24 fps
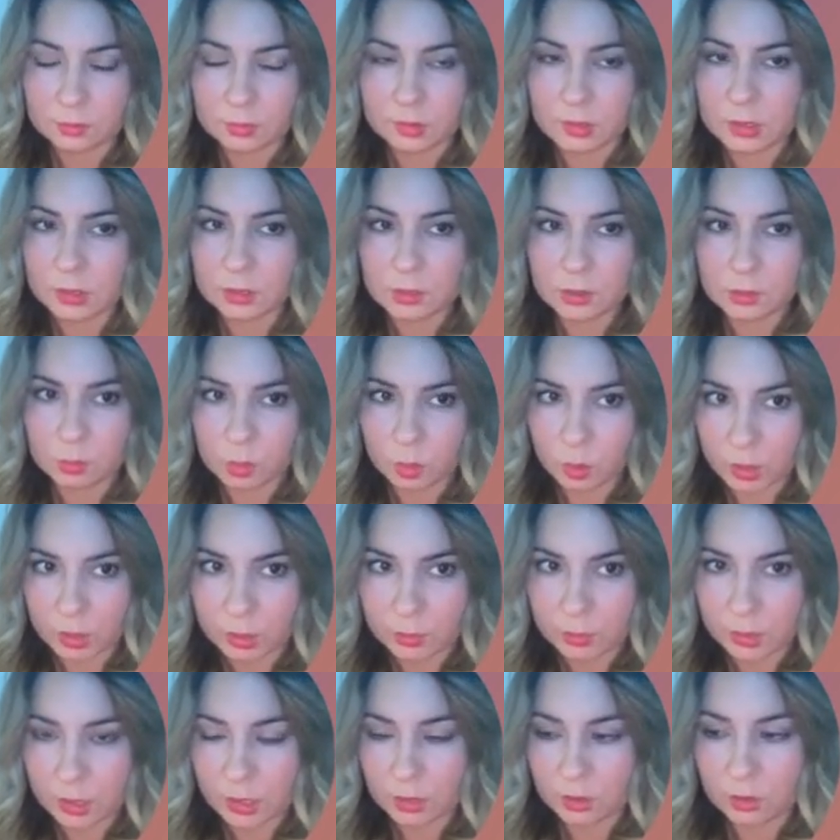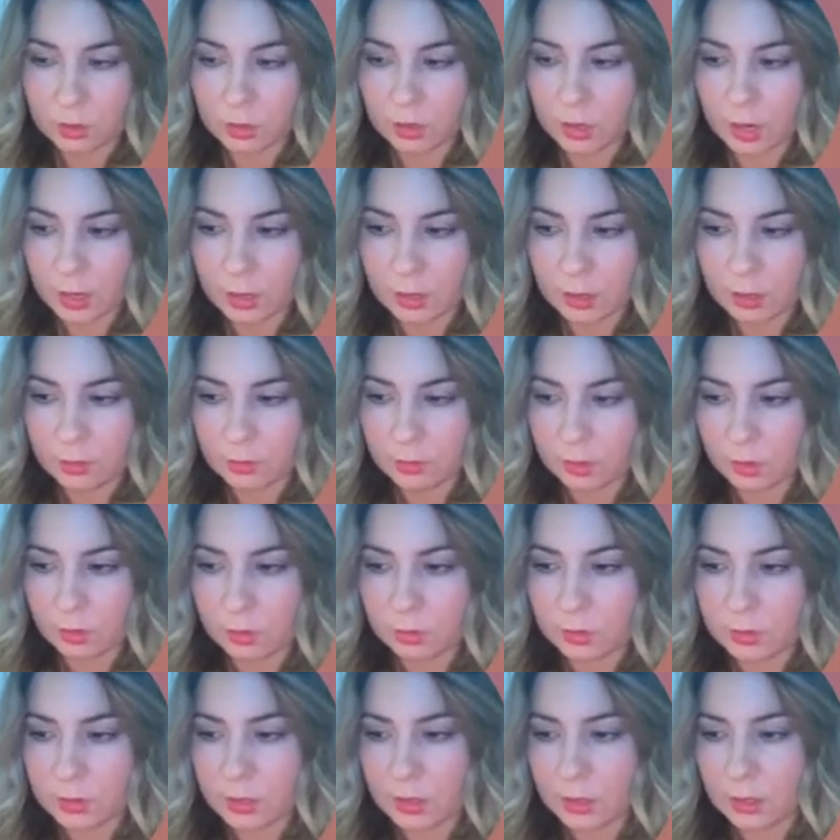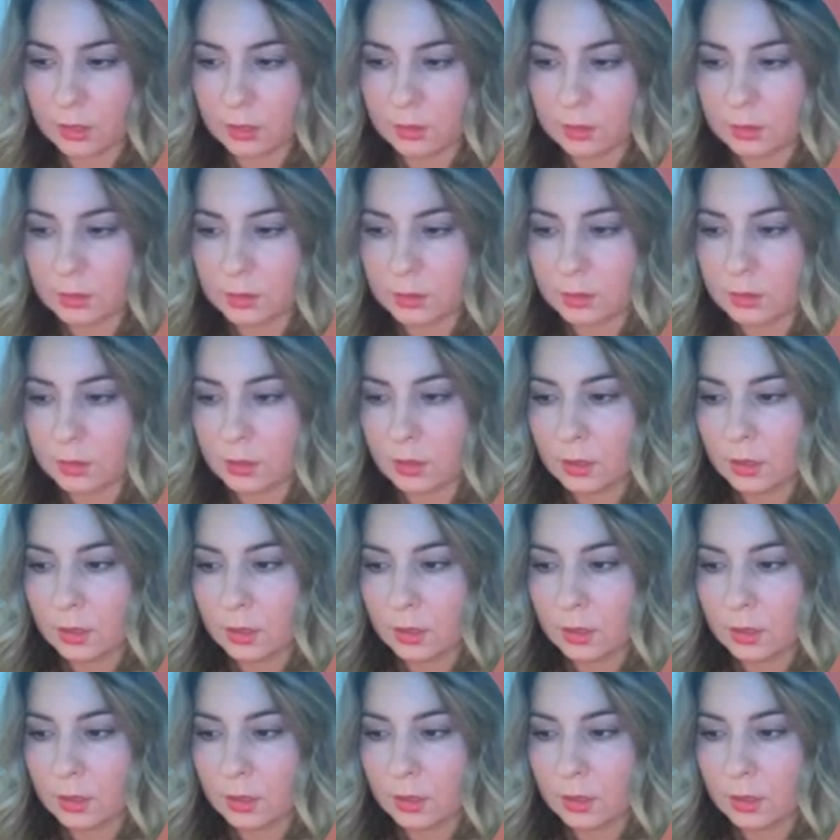disappointment or any of those things